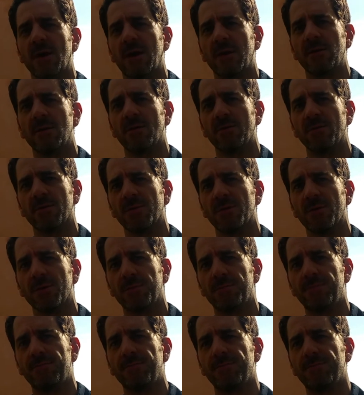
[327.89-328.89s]
gotten over
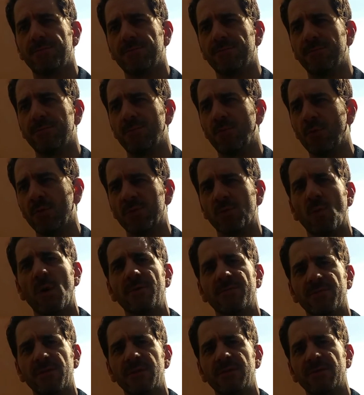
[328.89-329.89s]
his
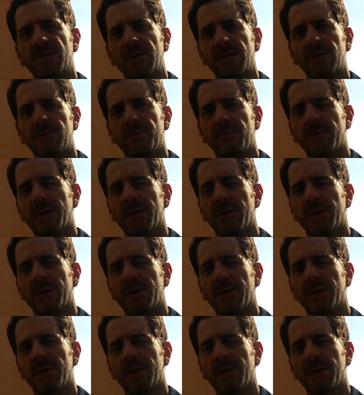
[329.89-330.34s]
wife leaving him,